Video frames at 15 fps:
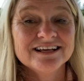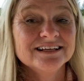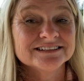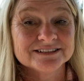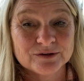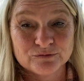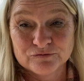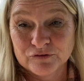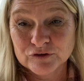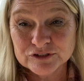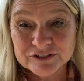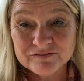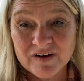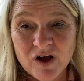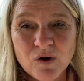So first
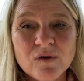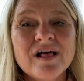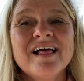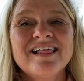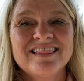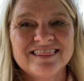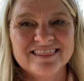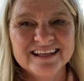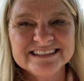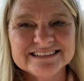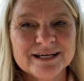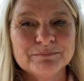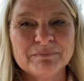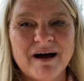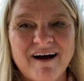of all, let's
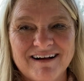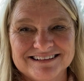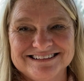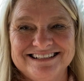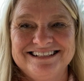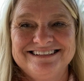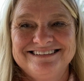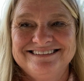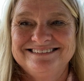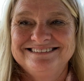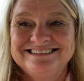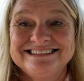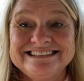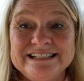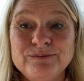unbox it.
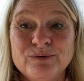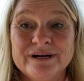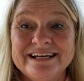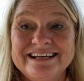See what it